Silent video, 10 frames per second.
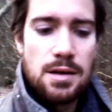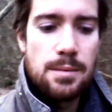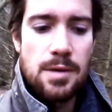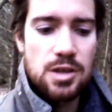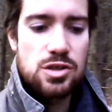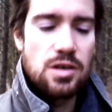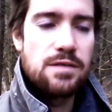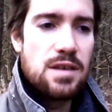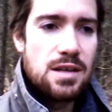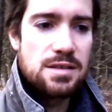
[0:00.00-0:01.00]
not sure of
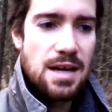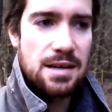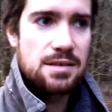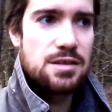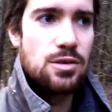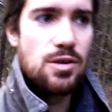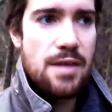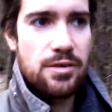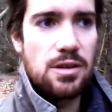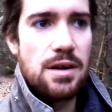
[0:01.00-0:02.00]
the exact
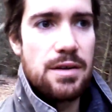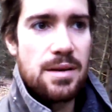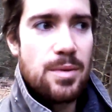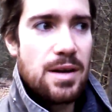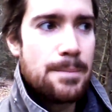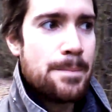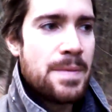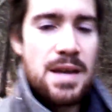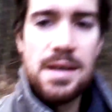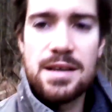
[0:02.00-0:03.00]
geographical area, but
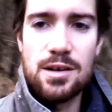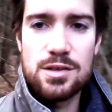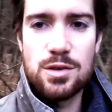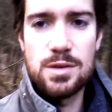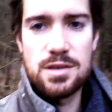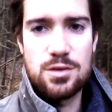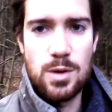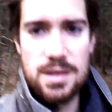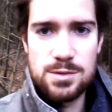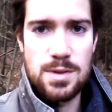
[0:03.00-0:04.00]
it also
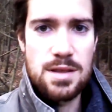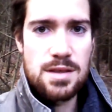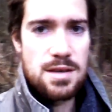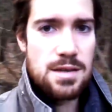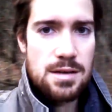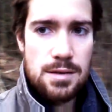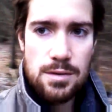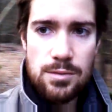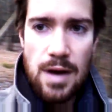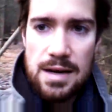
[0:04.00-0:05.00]
intertwines with the
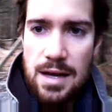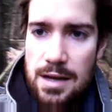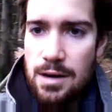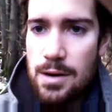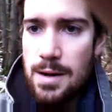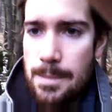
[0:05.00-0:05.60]
redneck area.